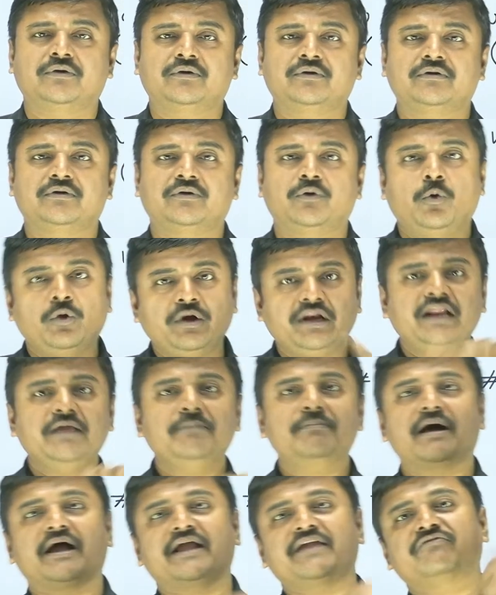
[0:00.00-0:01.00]
Only
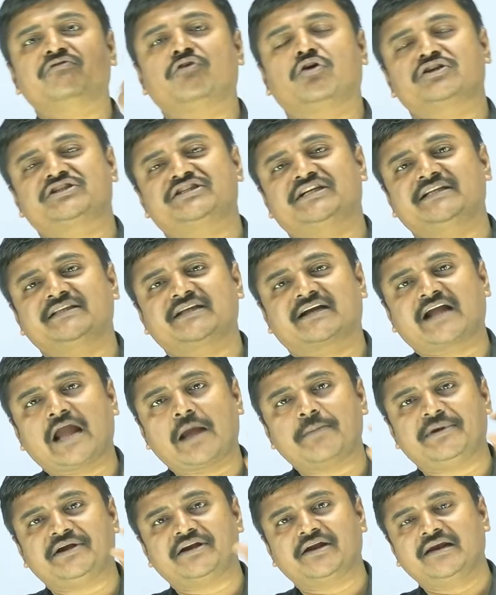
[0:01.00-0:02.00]
by watching the
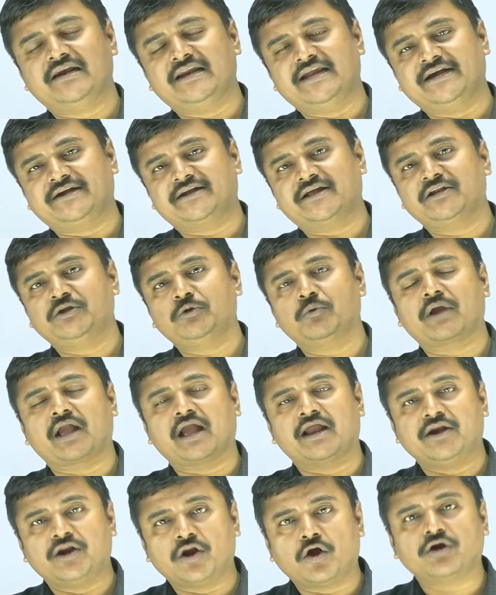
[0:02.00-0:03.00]
capital letter you
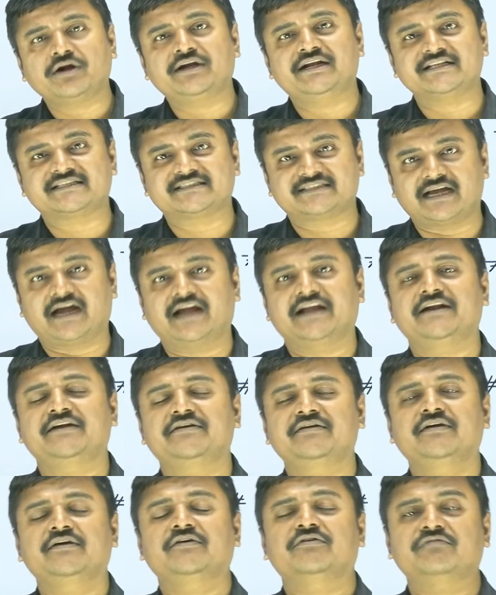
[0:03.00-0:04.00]
cannot decide
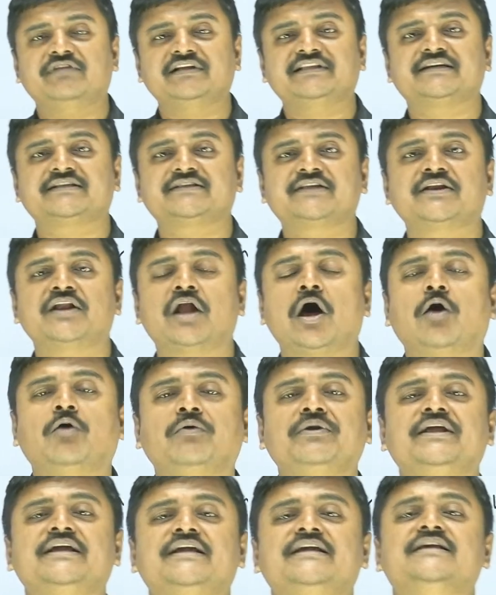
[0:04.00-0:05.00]
whether the
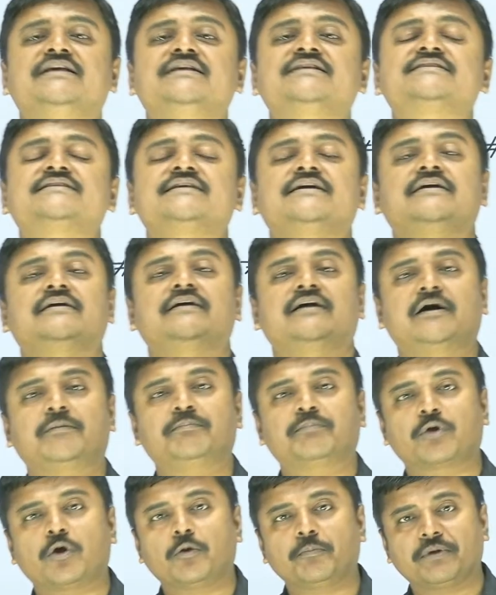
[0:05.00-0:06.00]
noun is a
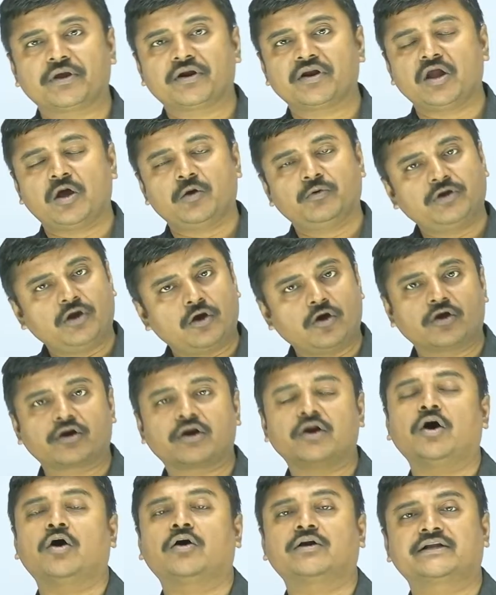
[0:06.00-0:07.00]
proper noun or
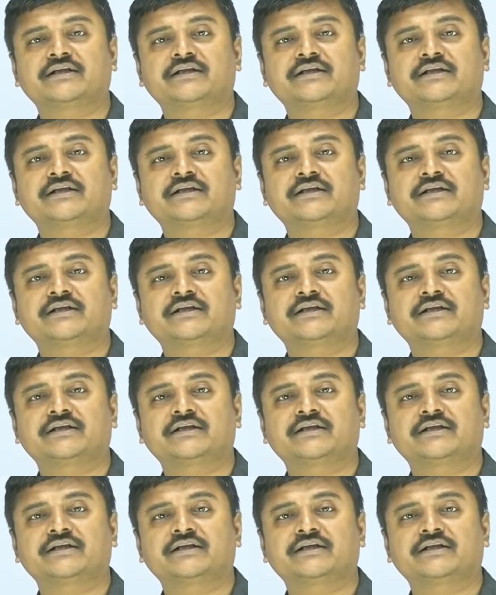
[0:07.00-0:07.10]
not.